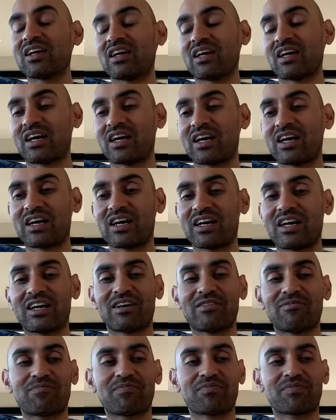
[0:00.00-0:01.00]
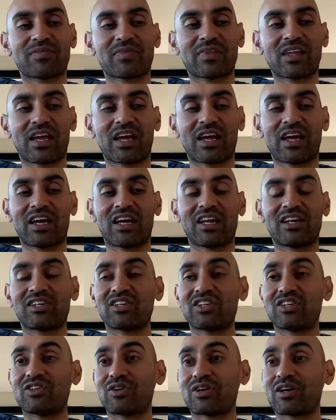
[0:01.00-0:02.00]
Um, and
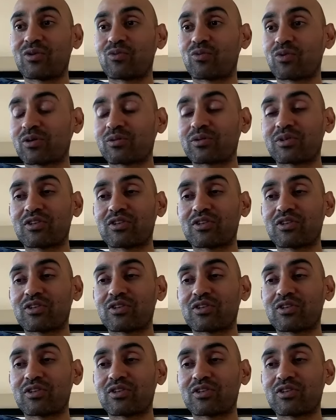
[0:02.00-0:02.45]
you can work